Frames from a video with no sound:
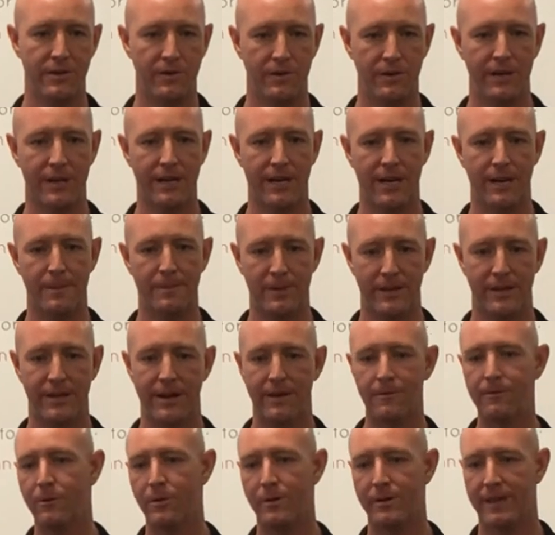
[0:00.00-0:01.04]
you really got to be
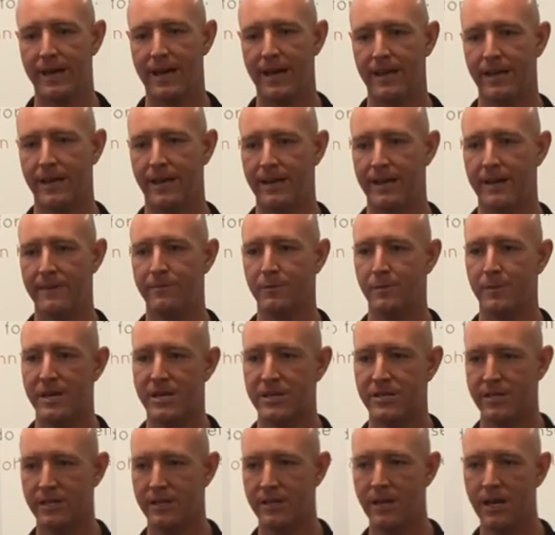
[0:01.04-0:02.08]
careful with
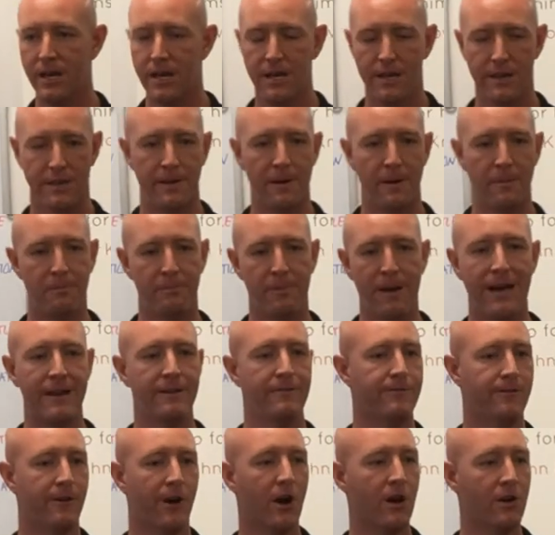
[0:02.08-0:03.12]
inflammation. The, by
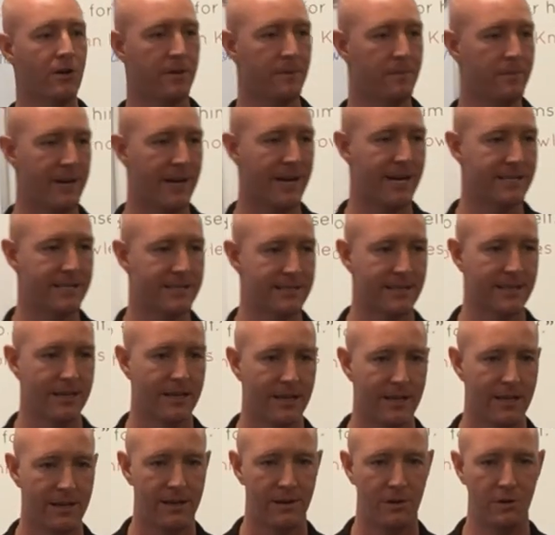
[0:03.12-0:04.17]
far the best,
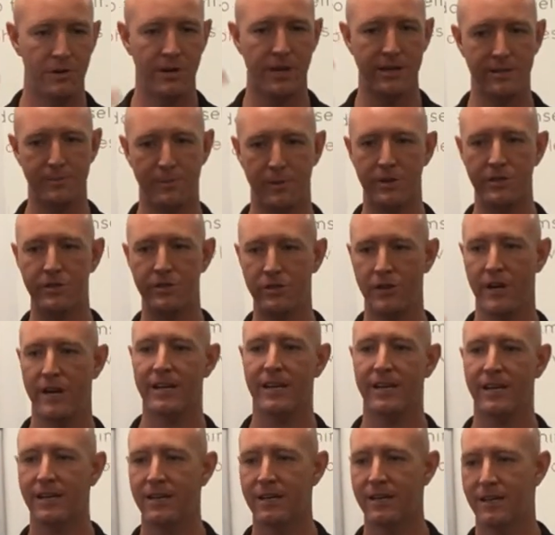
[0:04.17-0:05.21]
who does burst
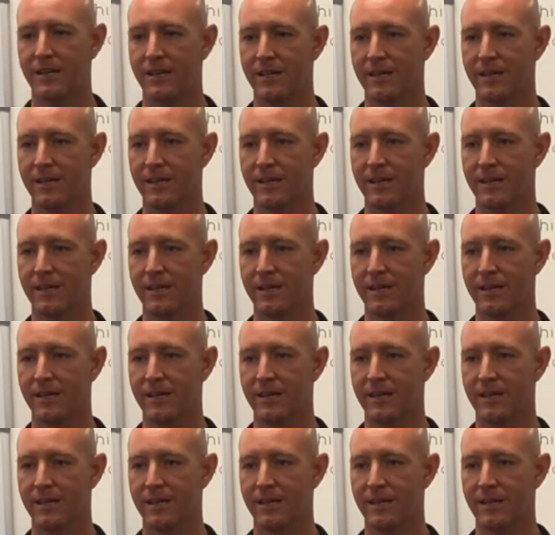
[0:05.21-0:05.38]
training?